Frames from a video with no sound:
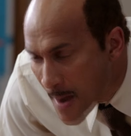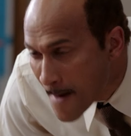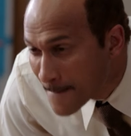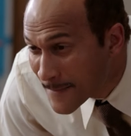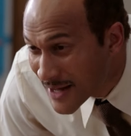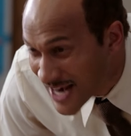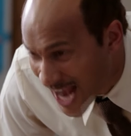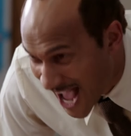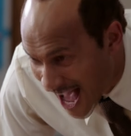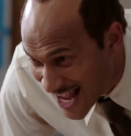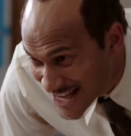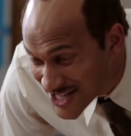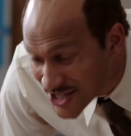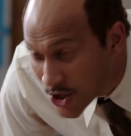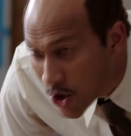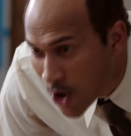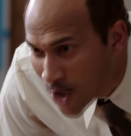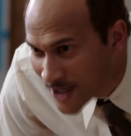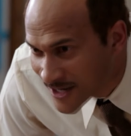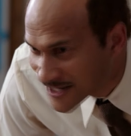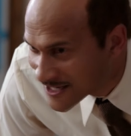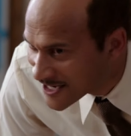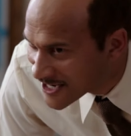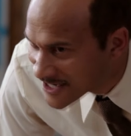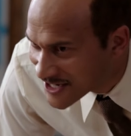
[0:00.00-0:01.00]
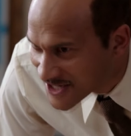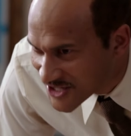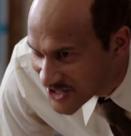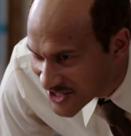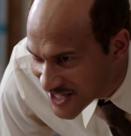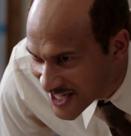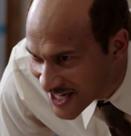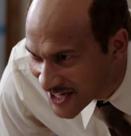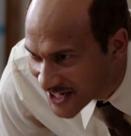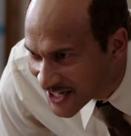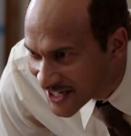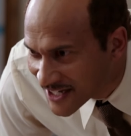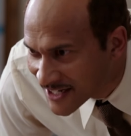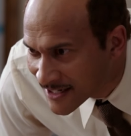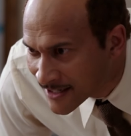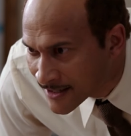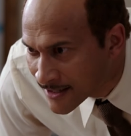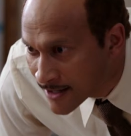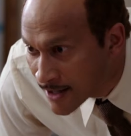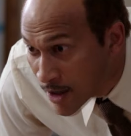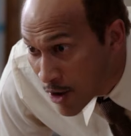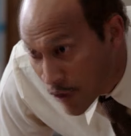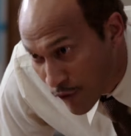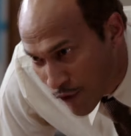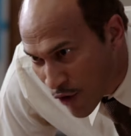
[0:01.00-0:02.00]
but I taught in the inner city
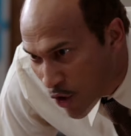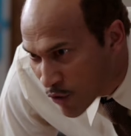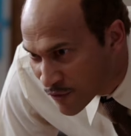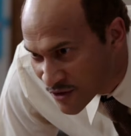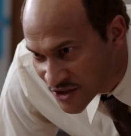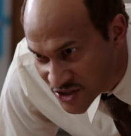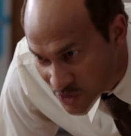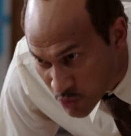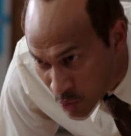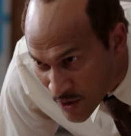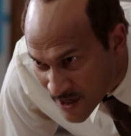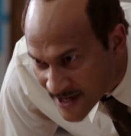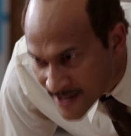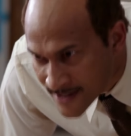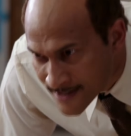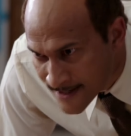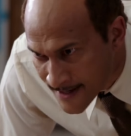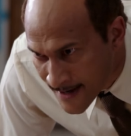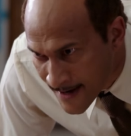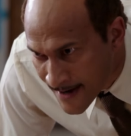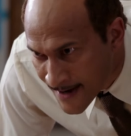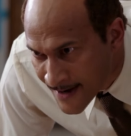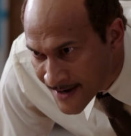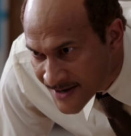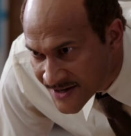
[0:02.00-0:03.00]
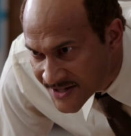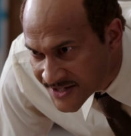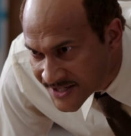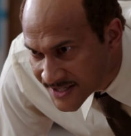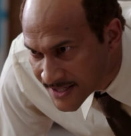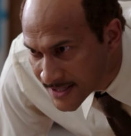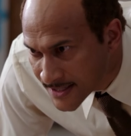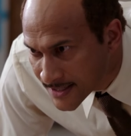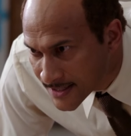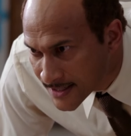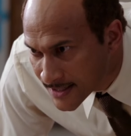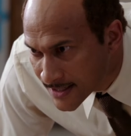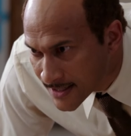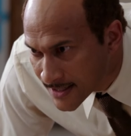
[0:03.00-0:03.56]
for over 20 years.